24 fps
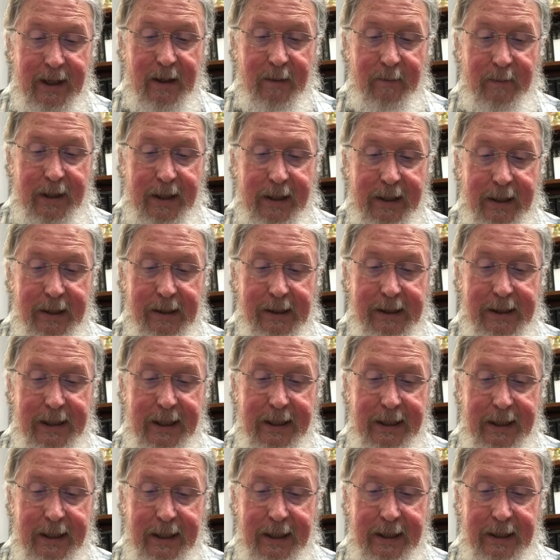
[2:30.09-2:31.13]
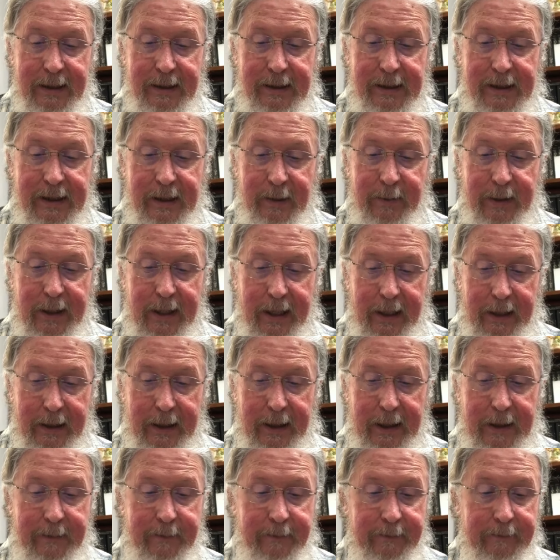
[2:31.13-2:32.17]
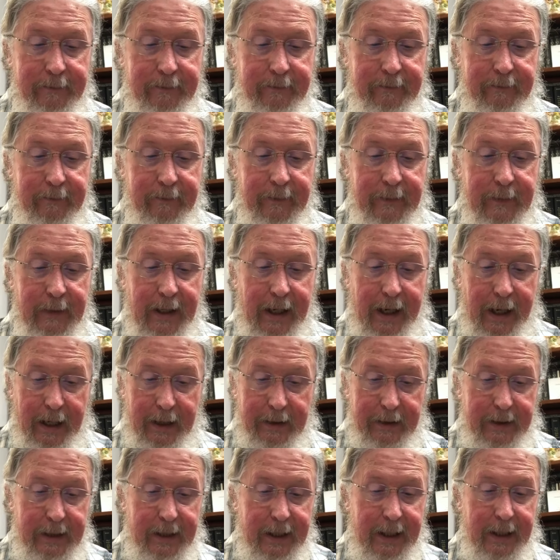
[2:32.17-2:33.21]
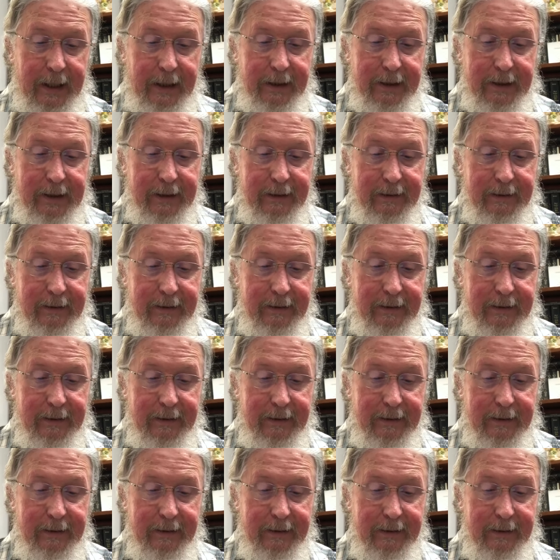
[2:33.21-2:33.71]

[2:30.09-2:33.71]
because he is the beginning and the end,